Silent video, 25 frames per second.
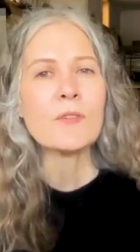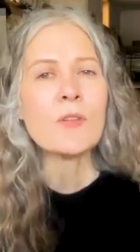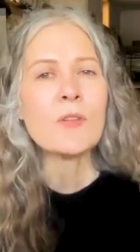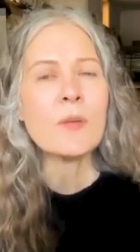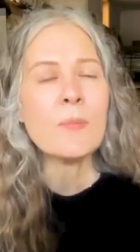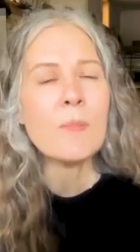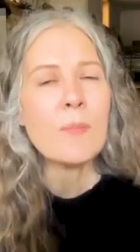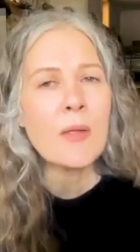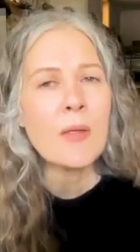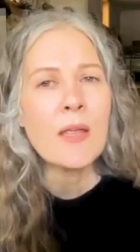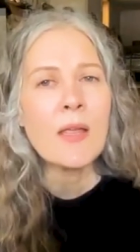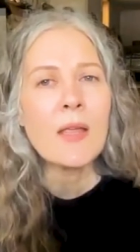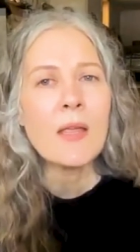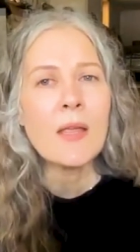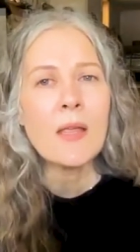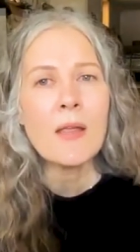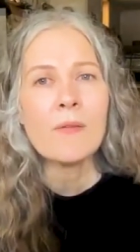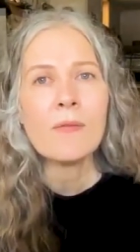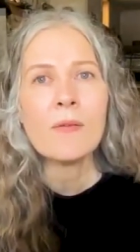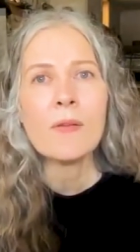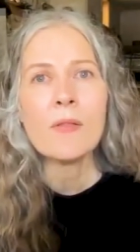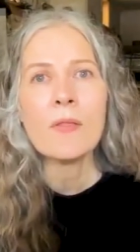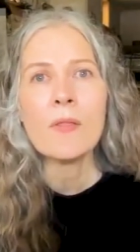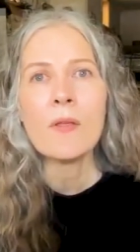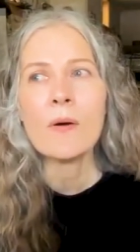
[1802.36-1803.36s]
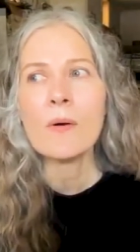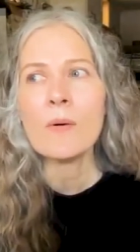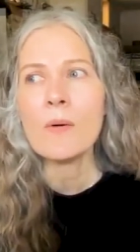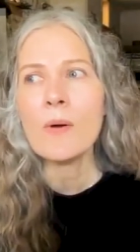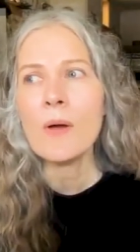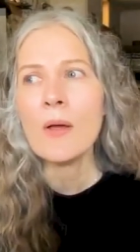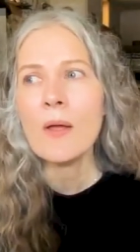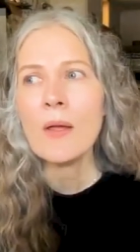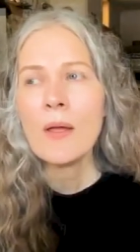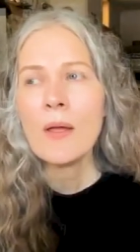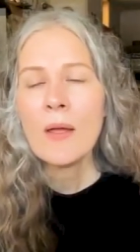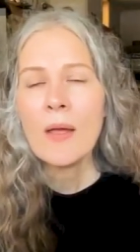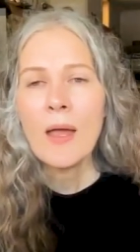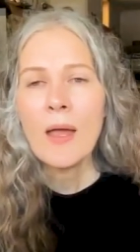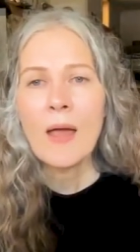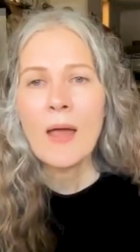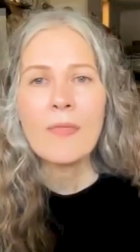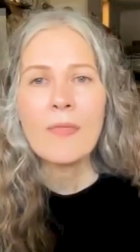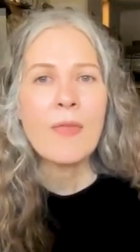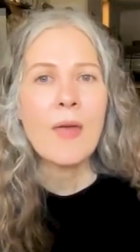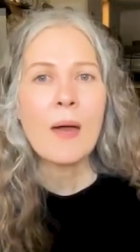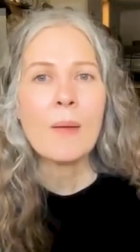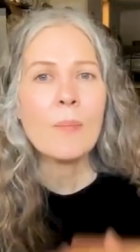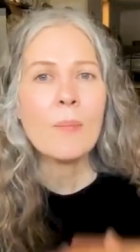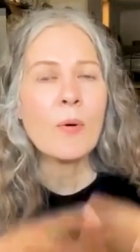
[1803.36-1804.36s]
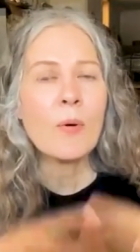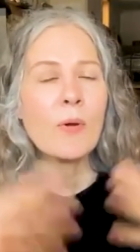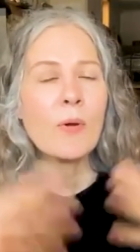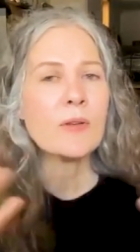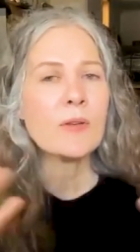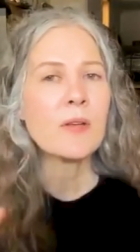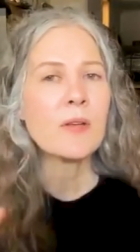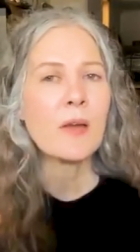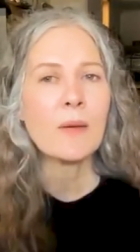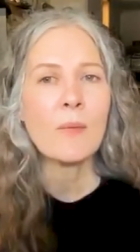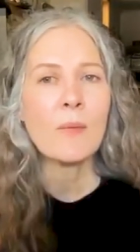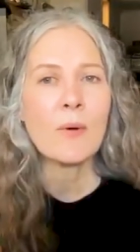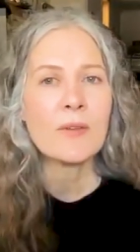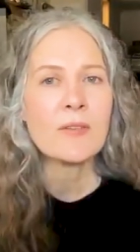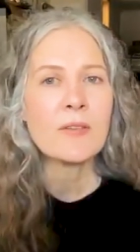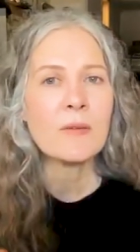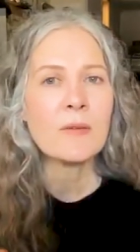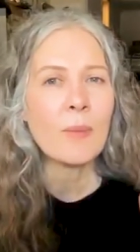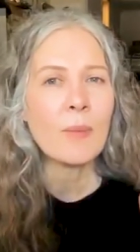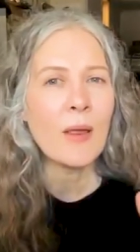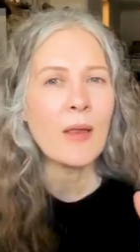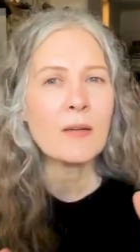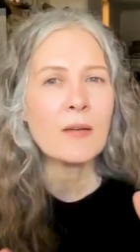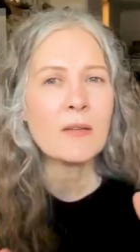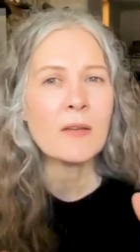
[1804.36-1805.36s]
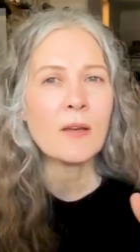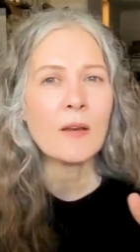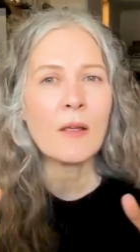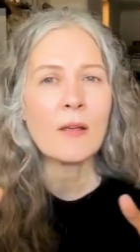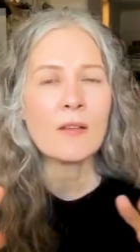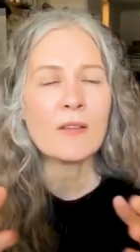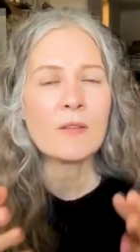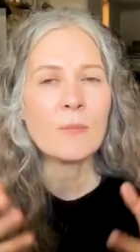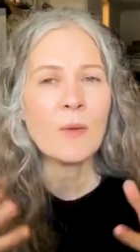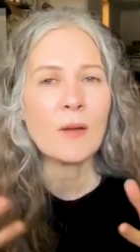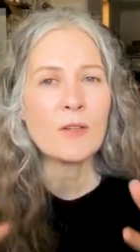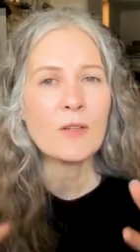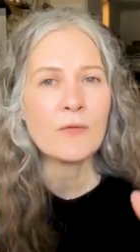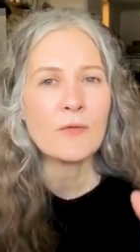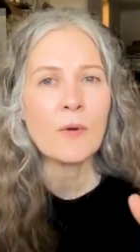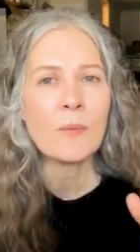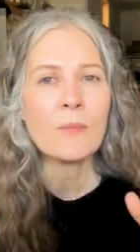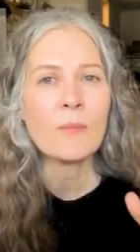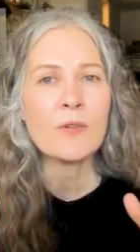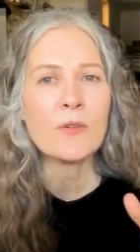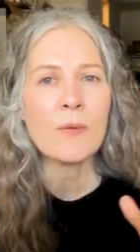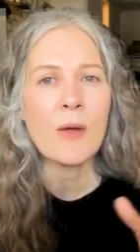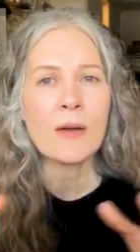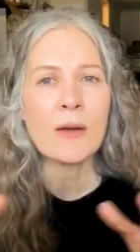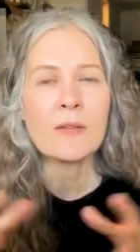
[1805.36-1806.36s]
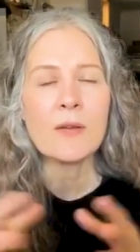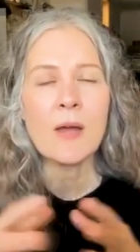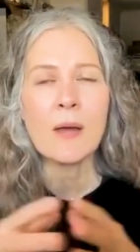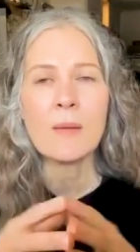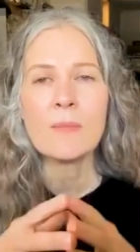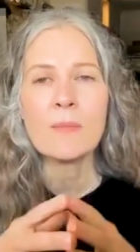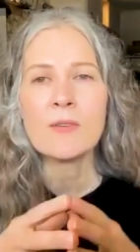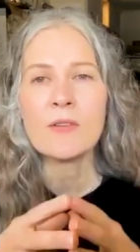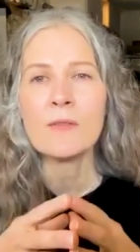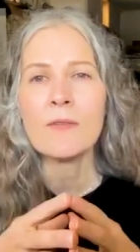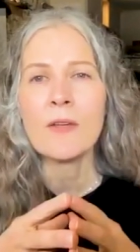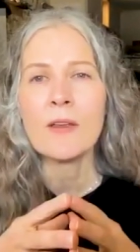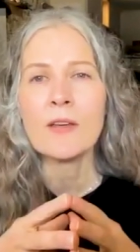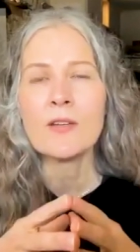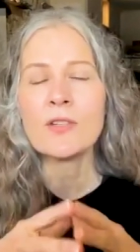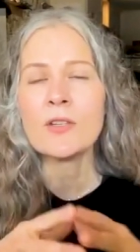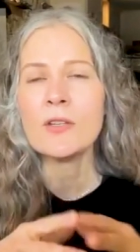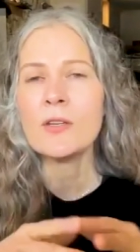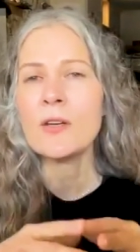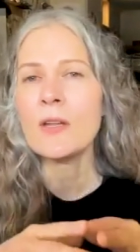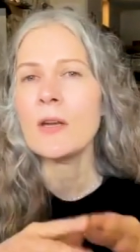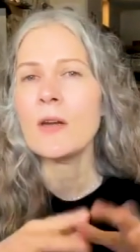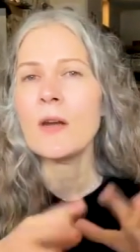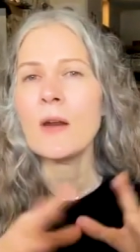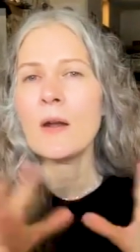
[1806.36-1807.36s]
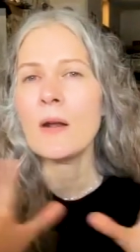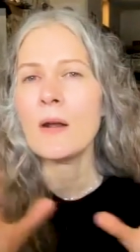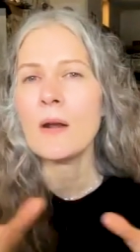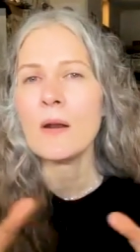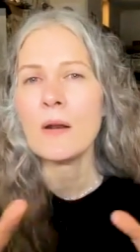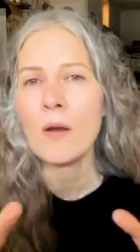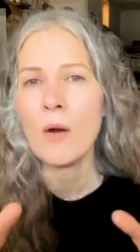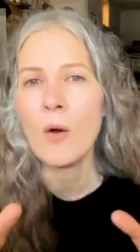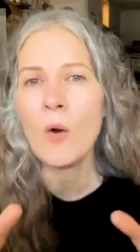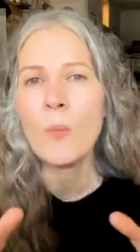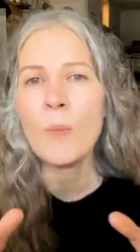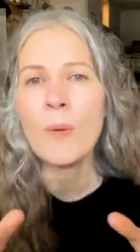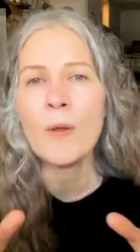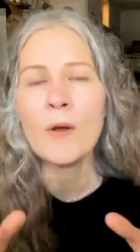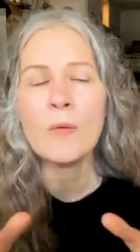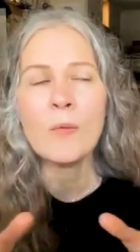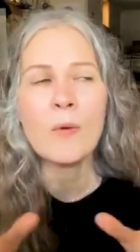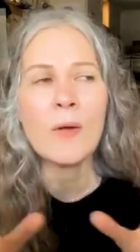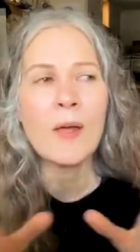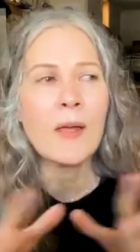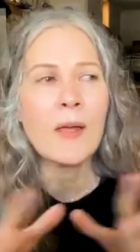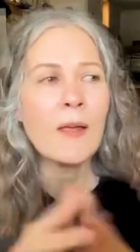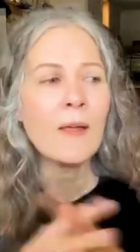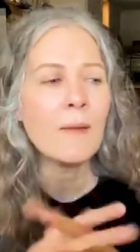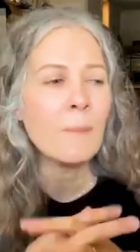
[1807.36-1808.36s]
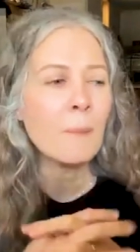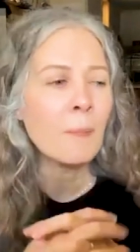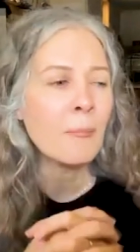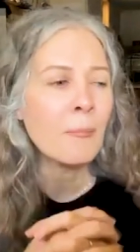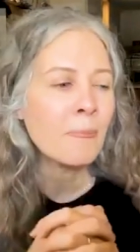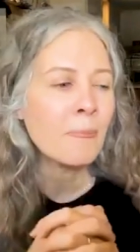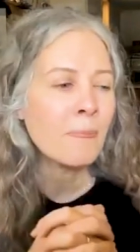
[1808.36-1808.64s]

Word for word: to me, even though at that point I wasn't painting as much from direct observation in an open way.